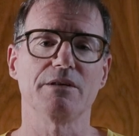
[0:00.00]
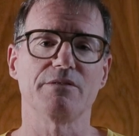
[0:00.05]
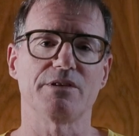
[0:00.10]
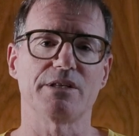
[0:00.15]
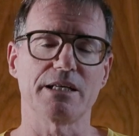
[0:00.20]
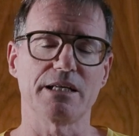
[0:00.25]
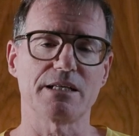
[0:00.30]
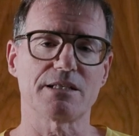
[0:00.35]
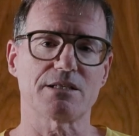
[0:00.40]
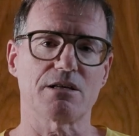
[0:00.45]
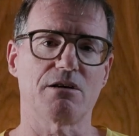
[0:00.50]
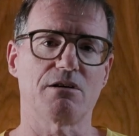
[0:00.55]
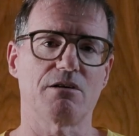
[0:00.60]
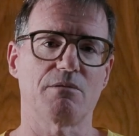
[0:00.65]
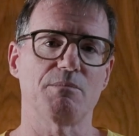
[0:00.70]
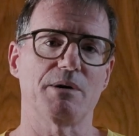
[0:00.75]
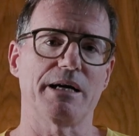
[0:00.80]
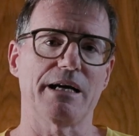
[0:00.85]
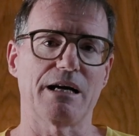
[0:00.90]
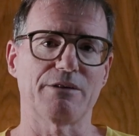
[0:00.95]
These are
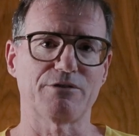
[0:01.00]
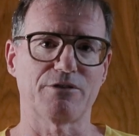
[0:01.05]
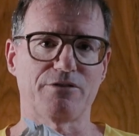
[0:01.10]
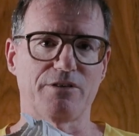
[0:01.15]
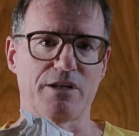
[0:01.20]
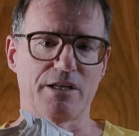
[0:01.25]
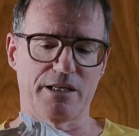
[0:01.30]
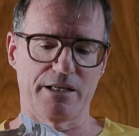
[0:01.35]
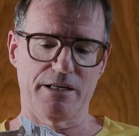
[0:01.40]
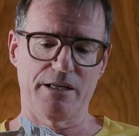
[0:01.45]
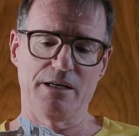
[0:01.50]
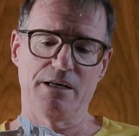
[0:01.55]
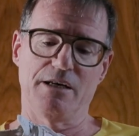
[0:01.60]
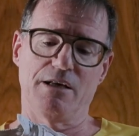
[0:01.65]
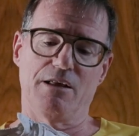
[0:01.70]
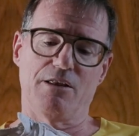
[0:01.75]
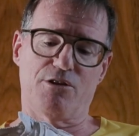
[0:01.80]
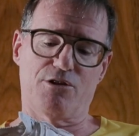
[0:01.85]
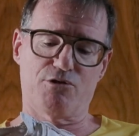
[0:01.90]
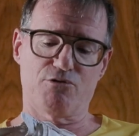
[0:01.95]
my Alpha Fly
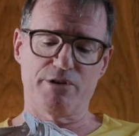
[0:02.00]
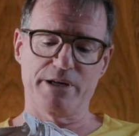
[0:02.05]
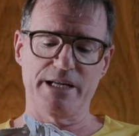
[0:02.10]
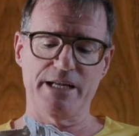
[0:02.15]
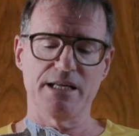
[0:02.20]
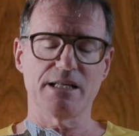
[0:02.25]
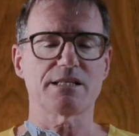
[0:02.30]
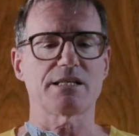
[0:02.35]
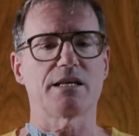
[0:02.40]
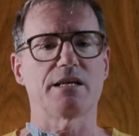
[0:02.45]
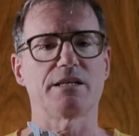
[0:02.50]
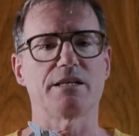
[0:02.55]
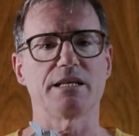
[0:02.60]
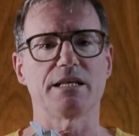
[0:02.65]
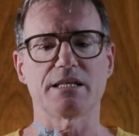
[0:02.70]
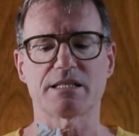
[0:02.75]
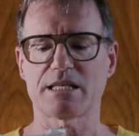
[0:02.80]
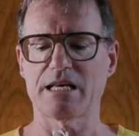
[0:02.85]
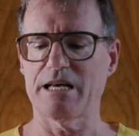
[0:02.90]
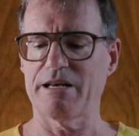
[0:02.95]
3s, and
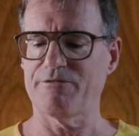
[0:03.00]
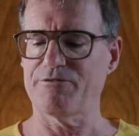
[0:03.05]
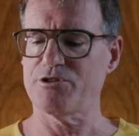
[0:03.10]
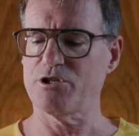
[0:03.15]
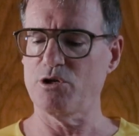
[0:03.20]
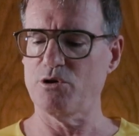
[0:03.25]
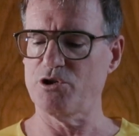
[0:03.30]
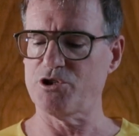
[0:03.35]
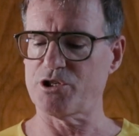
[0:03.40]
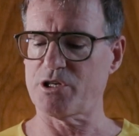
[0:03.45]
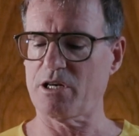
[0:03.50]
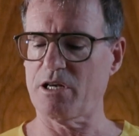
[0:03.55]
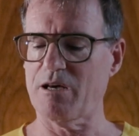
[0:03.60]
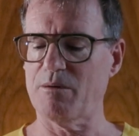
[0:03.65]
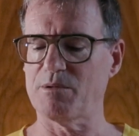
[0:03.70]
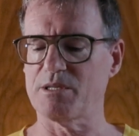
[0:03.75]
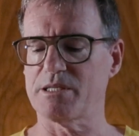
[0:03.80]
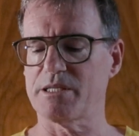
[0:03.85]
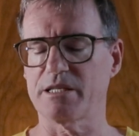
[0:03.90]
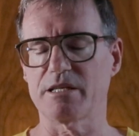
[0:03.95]
these have 200
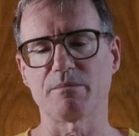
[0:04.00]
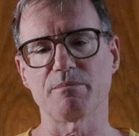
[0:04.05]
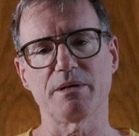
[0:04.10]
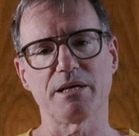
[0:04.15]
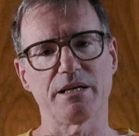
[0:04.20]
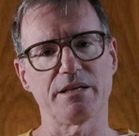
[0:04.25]
kilometers in them,